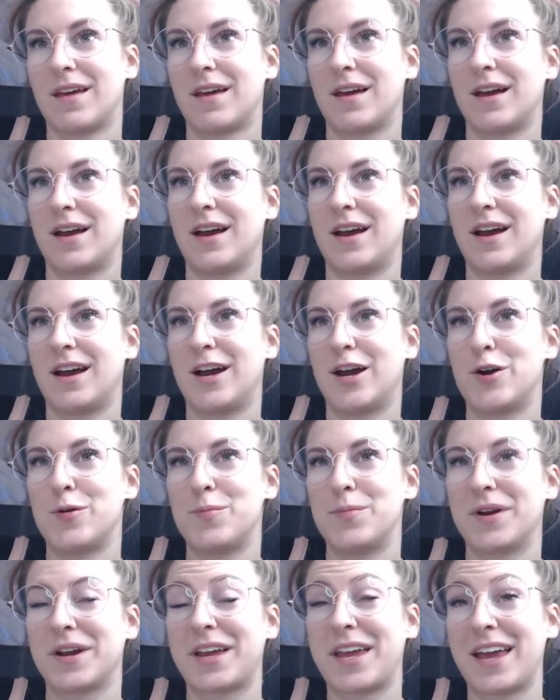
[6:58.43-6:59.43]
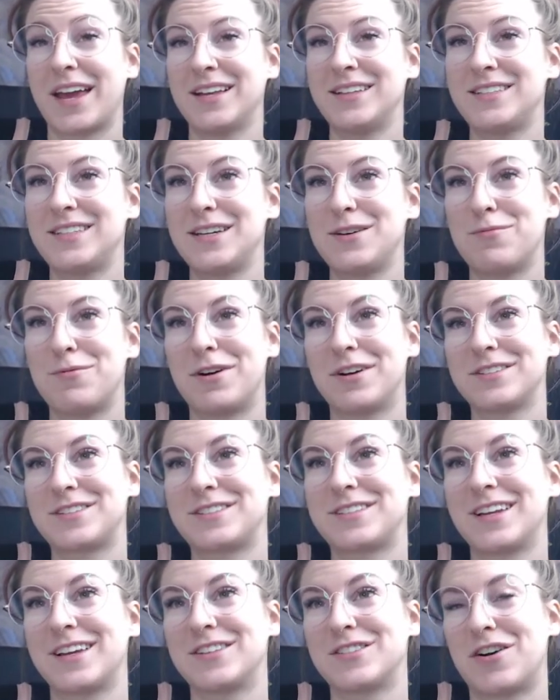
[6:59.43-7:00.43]
Um, Kenzie wants
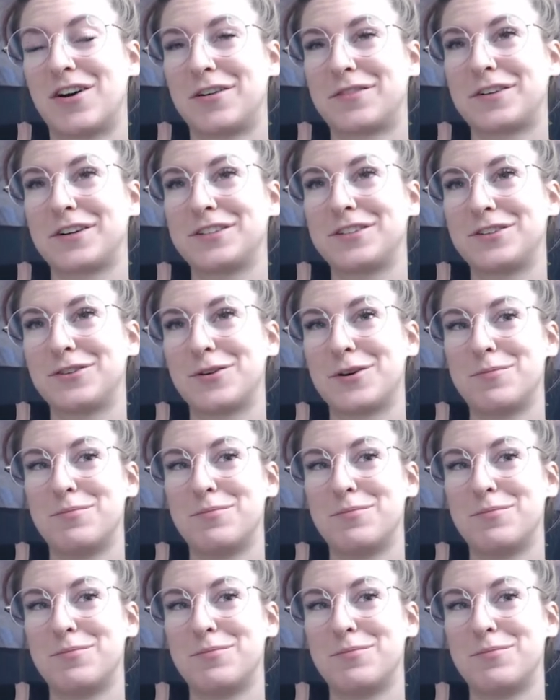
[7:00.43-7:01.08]
is offering to do a